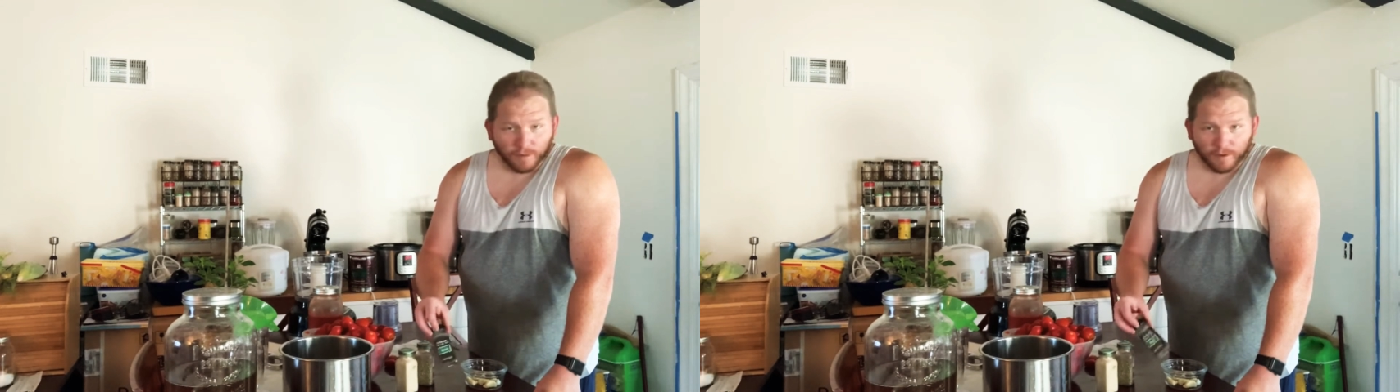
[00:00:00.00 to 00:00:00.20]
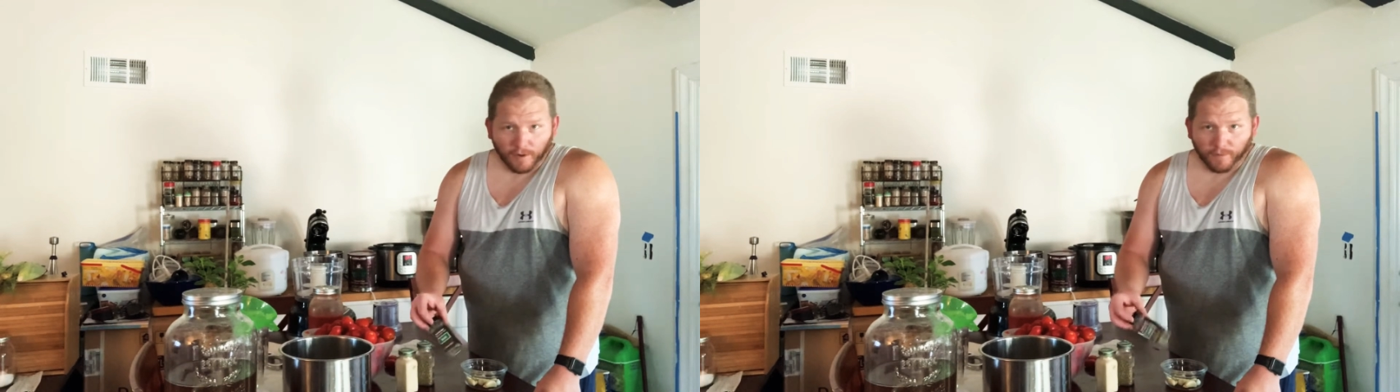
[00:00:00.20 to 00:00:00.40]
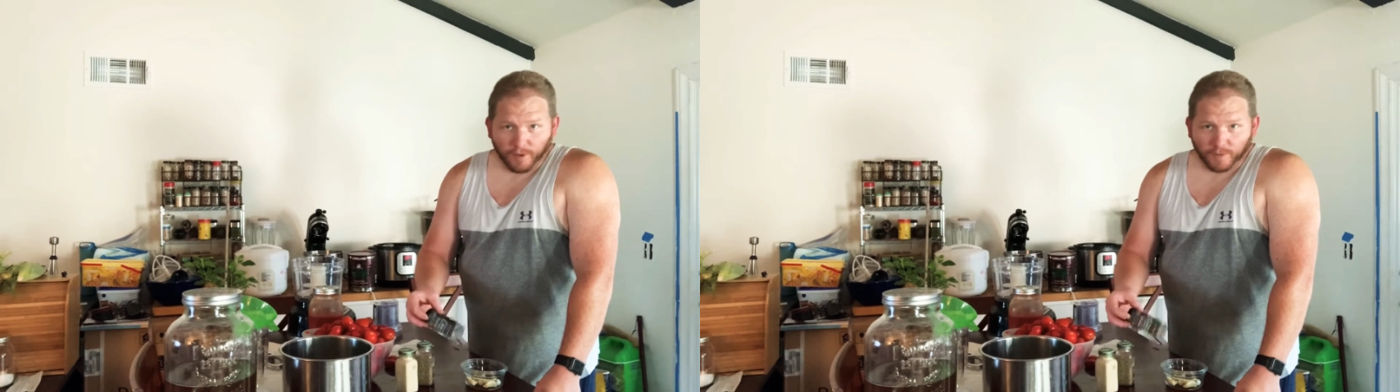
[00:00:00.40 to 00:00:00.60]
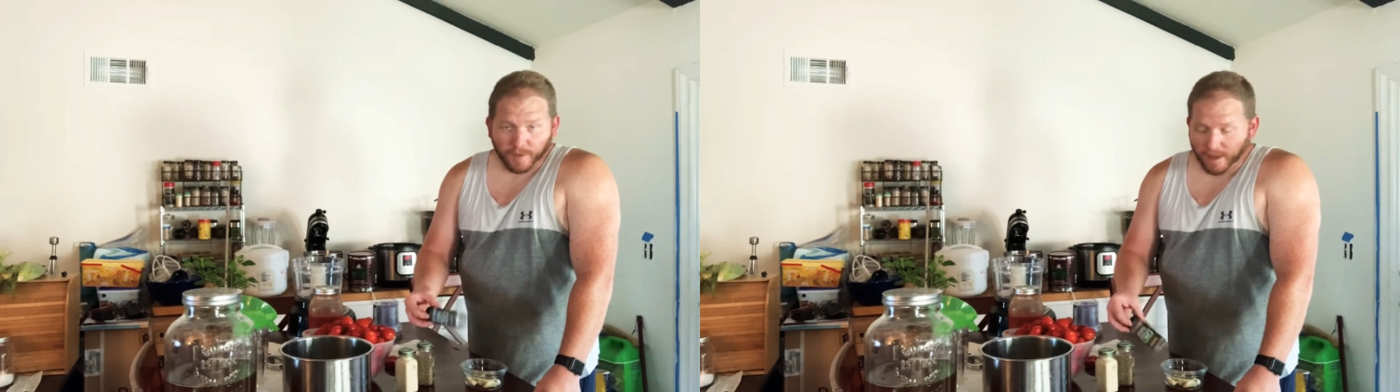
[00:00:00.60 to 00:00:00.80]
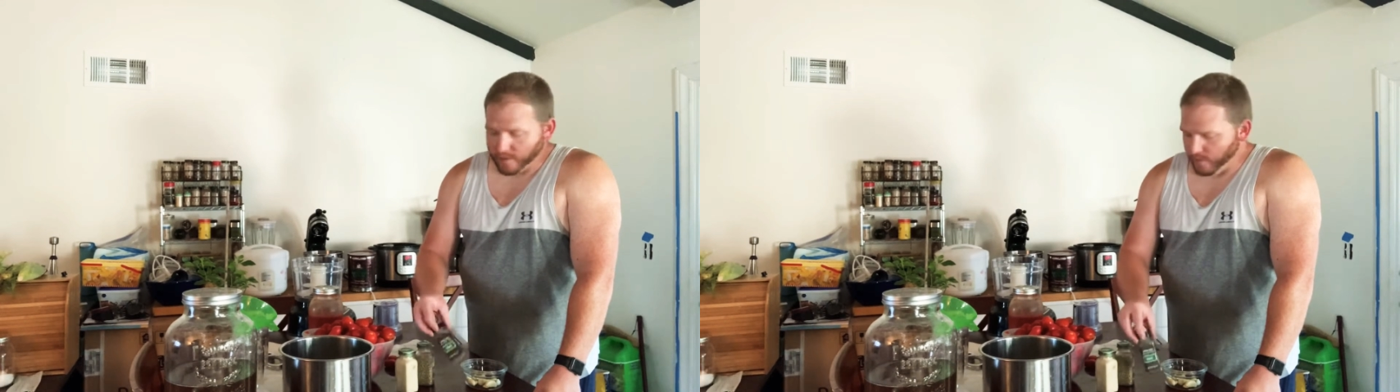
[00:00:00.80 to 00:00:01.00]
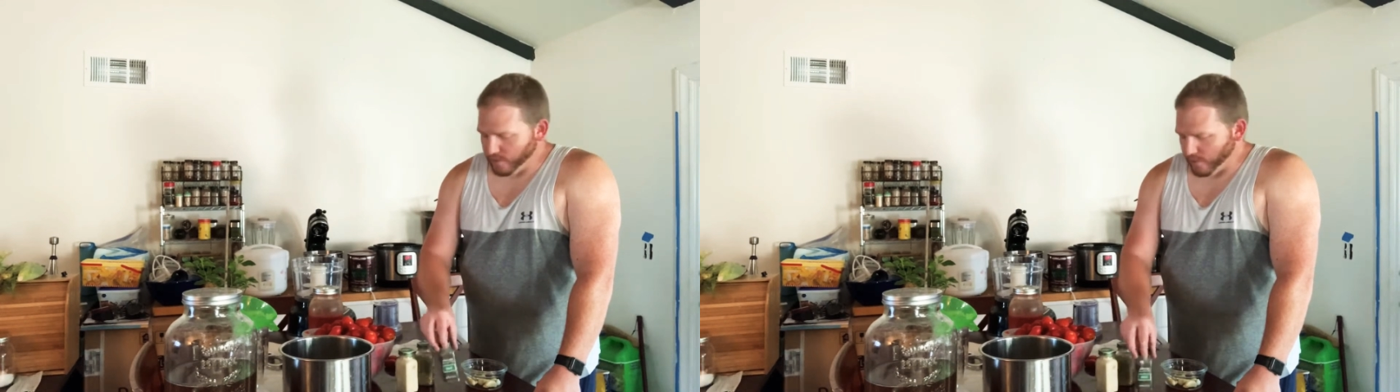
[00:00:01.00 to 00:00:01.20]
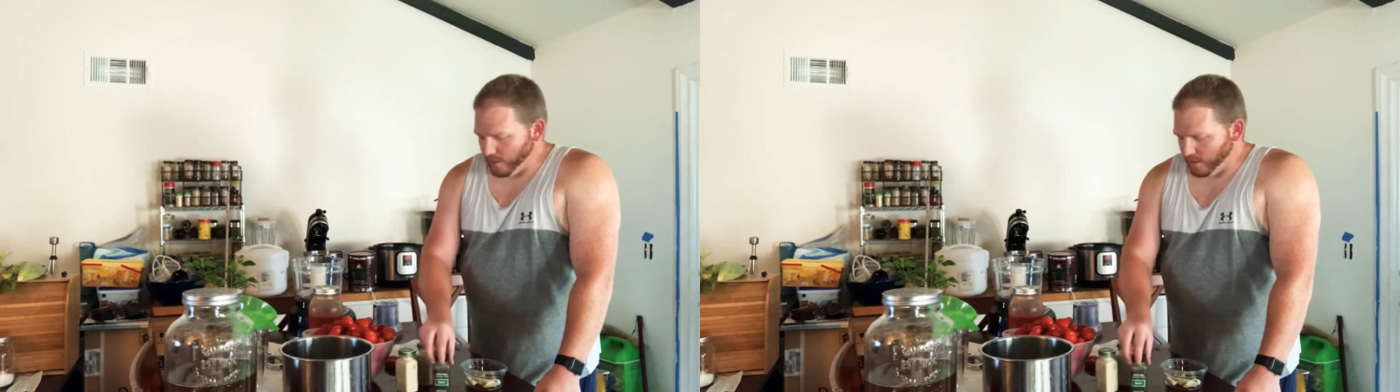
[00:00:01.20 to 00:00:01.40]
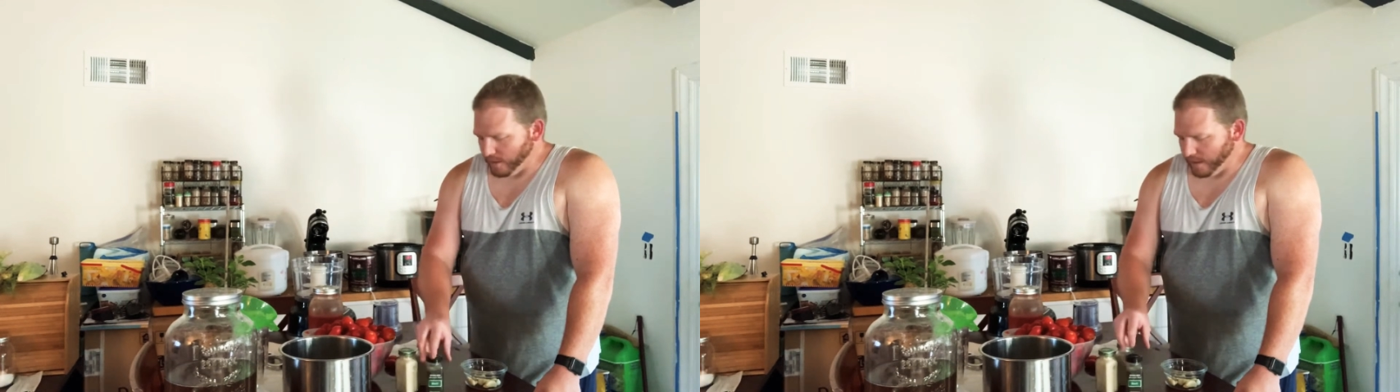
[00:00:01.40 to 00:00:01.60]
because our fresh basil's
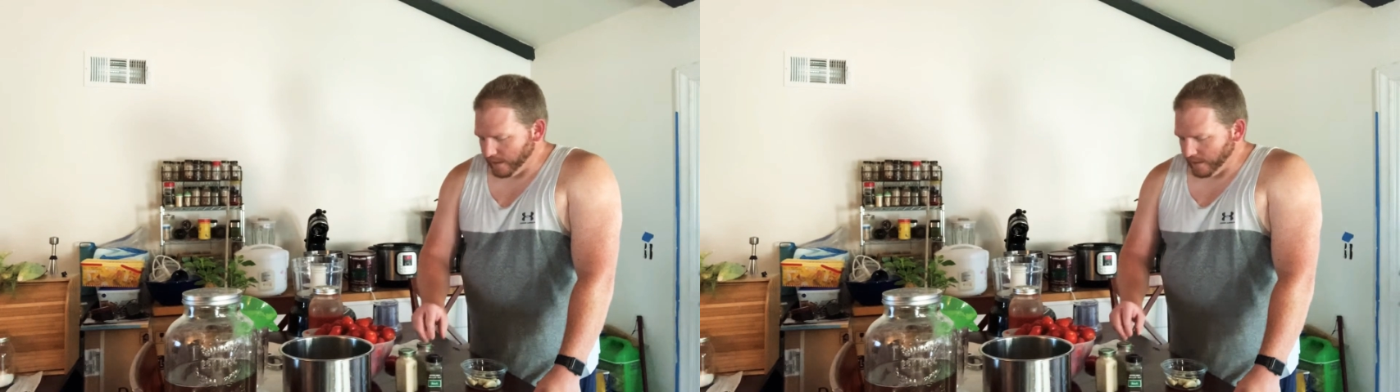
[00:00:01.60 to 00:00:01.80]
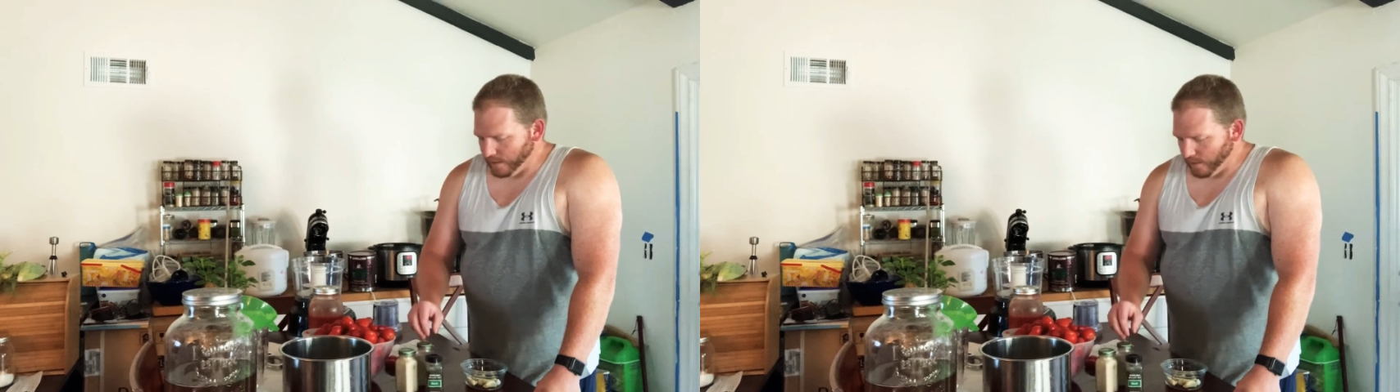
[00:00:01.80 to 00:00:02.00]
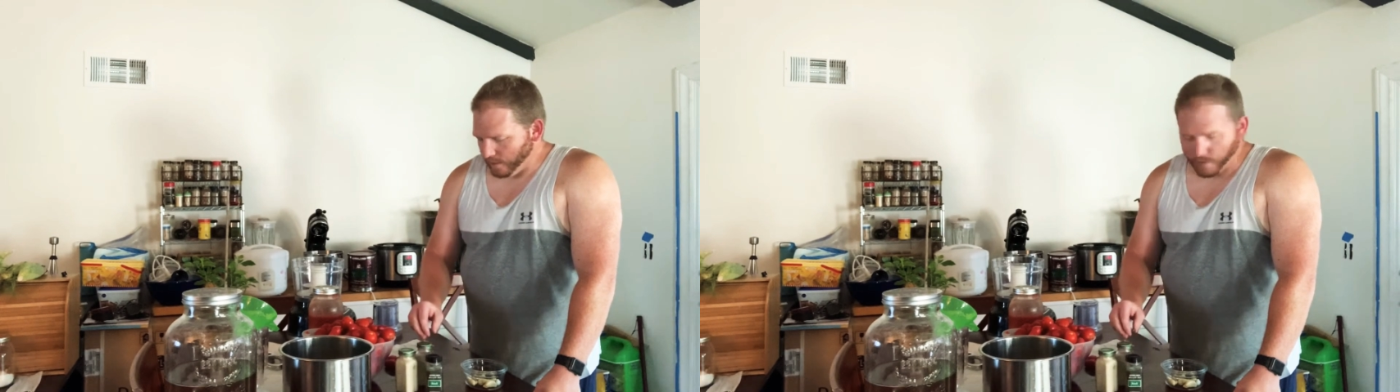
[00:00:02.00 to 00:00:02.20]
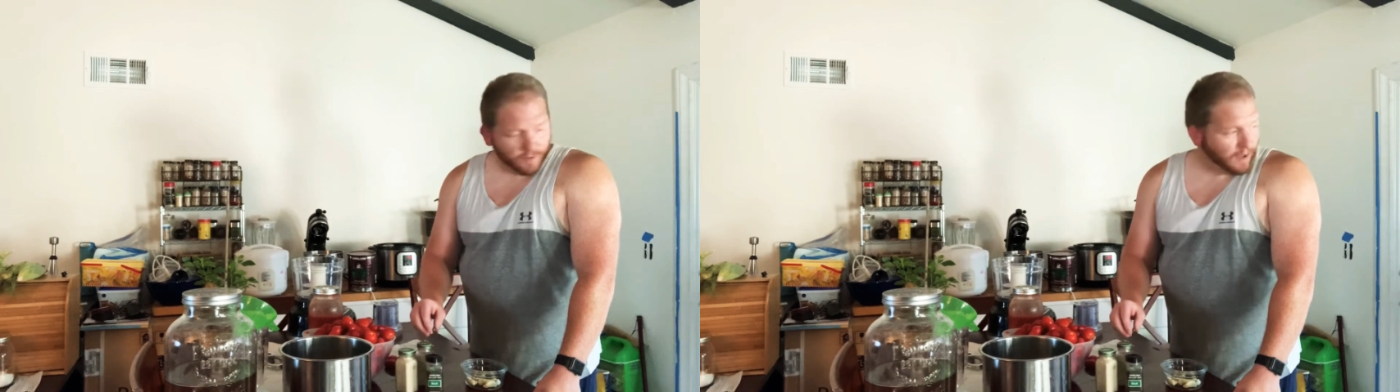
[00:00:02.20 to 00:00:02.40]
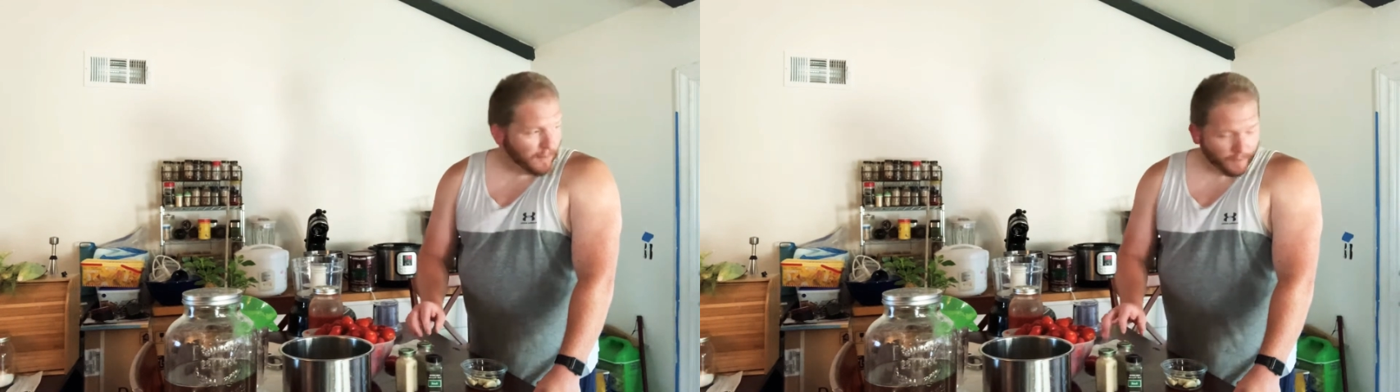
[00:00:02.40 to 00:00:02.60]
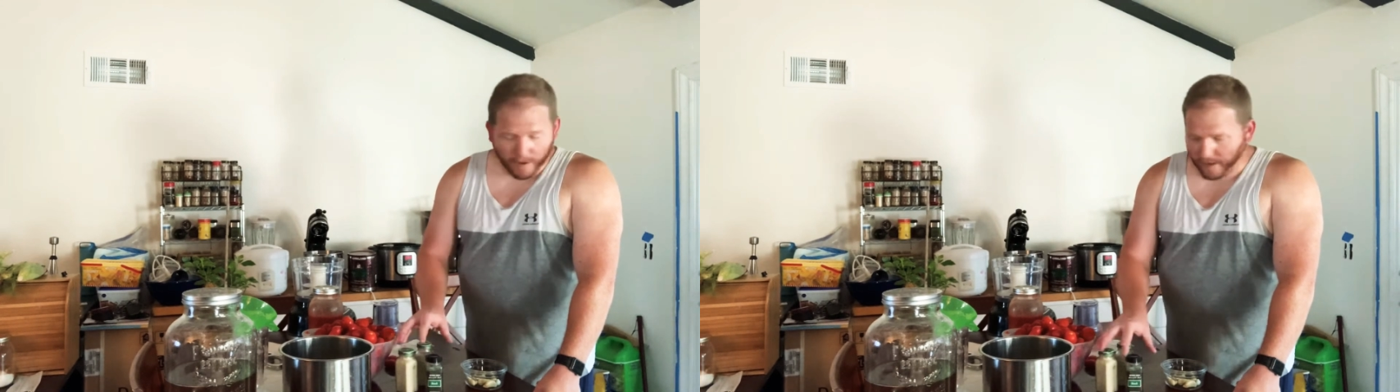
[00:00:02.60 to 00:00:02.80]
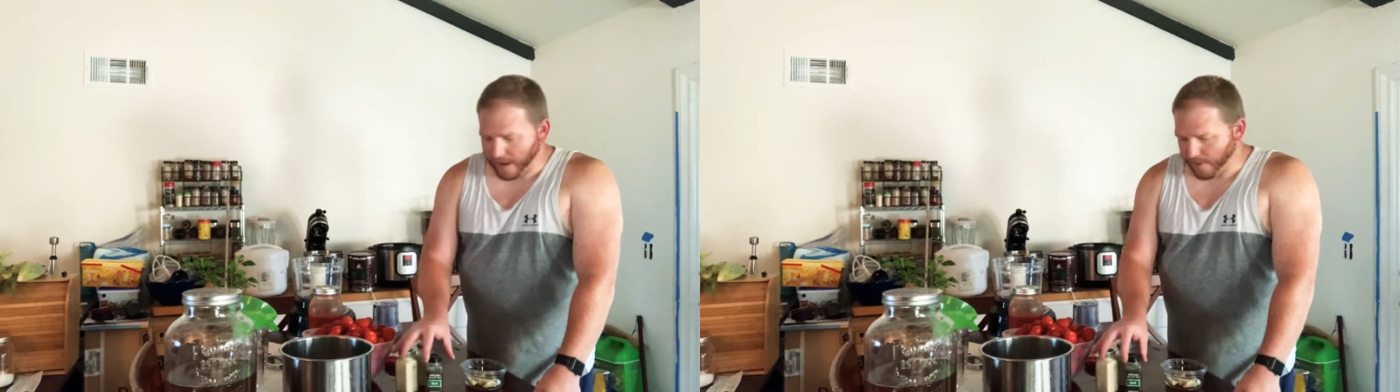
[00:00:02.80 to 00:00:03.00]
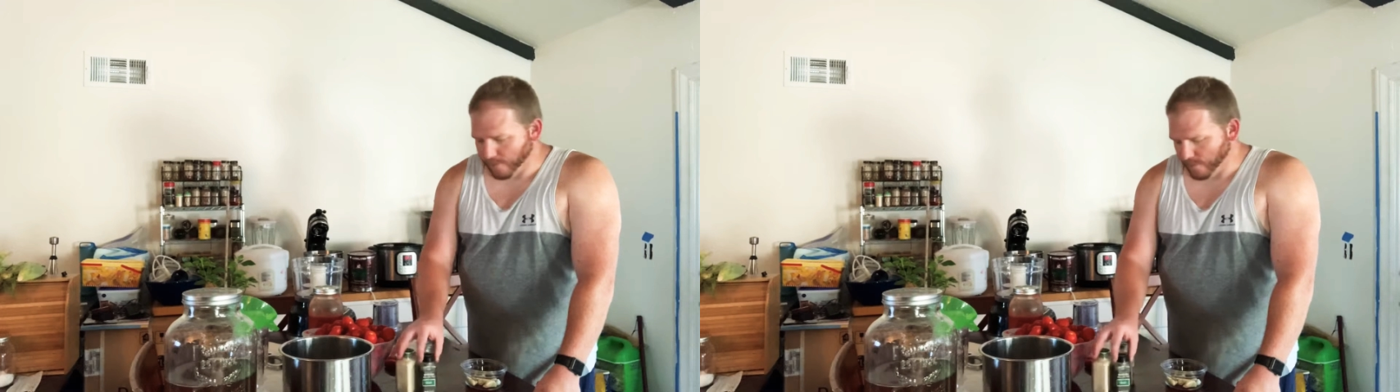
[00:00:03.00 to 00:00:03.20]
all used up right
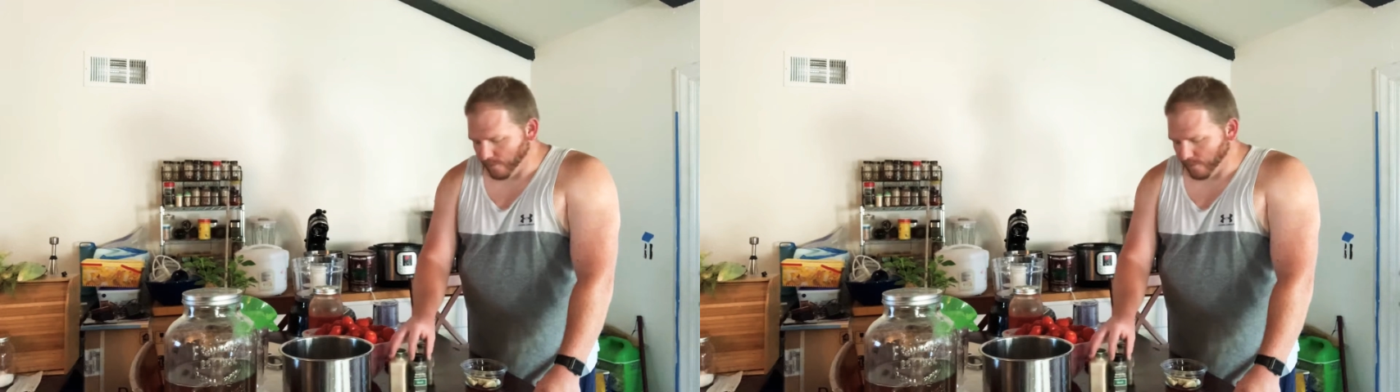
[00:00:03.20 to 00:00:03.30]
now.